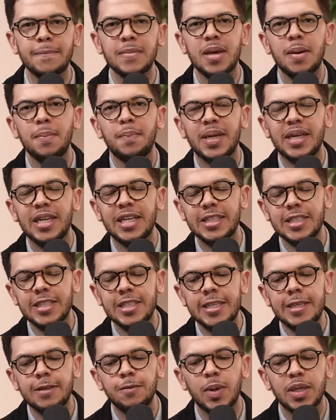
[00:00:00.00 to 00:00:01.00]
But let's
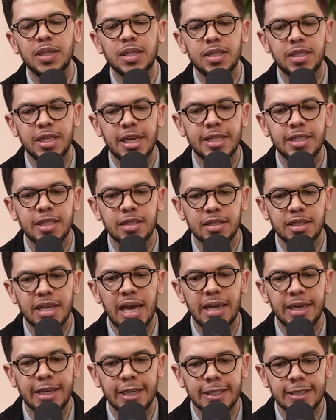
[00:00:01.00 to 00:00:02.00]
see what the data is
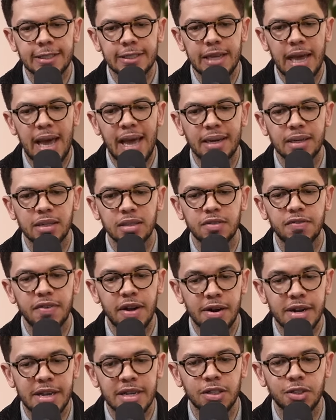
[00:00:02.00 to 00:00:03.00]
telling us, and it's
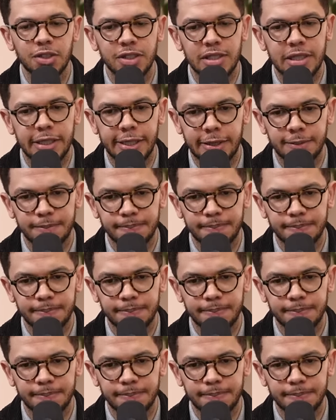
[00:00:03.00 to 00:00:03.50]
very interesting.